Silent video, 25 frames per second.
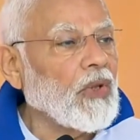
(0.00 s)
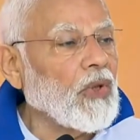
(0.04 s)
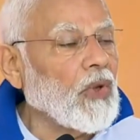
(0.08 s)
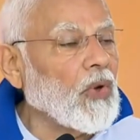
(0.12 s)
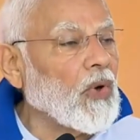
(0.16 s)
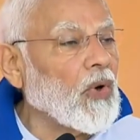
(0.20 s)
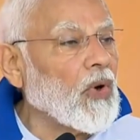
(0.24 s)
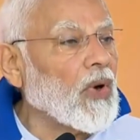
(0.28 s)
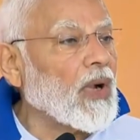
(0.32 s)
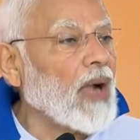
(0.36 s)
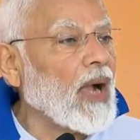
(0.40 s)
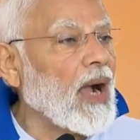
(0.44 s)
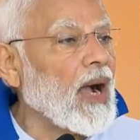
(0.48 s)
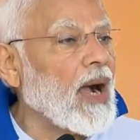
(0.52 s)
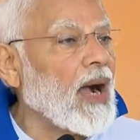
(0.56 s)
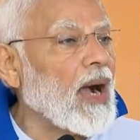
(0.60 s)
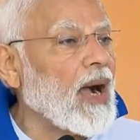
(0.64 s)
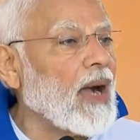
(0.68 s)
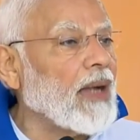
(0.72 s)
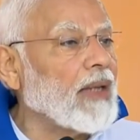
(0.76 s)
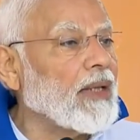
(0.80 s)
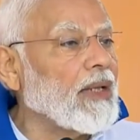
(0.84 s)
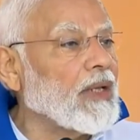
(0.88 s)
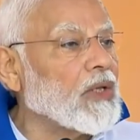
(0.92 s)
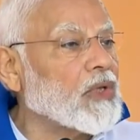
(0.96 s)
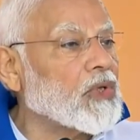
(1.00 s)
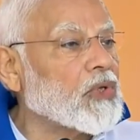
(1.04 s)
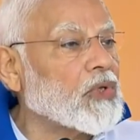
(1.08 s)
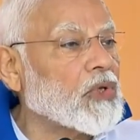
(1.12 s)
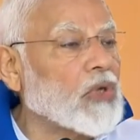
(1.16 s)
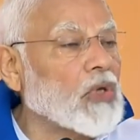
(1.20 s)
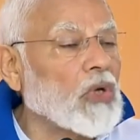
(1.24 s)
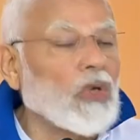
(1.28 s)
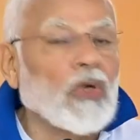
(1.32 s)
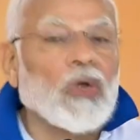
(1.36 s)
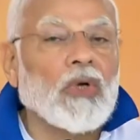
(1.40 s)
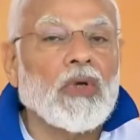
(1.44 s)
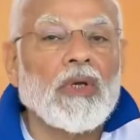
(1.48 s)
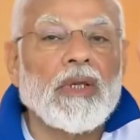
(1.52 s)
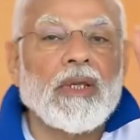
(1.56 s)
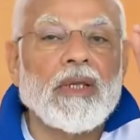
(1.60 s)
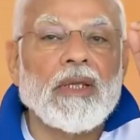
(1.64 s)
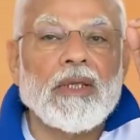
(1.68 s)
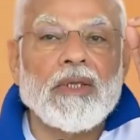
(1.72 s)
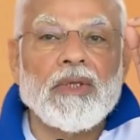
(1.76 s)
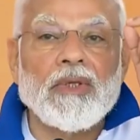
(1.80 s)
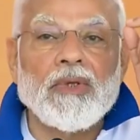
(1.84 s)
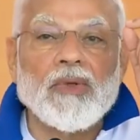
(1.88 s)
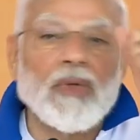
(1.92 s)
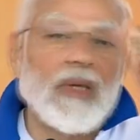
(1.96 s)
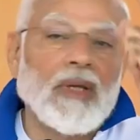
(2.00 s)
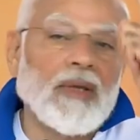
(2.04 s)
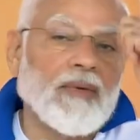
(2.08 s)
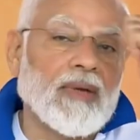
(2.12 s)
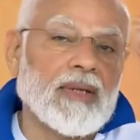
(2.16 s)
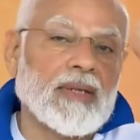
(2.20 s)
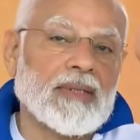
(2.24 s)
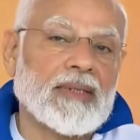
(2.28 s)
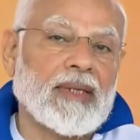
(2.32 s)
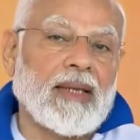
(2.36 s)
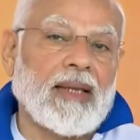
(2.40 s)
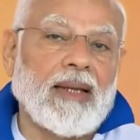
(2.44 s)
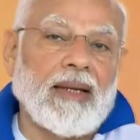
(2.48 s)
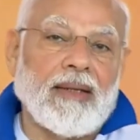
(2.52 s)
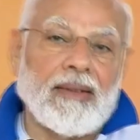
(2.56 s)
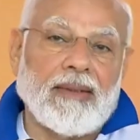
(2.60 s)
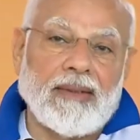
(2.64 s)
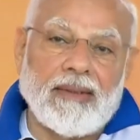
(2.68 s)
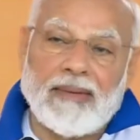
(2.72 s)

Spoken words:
Yoga is truly universal.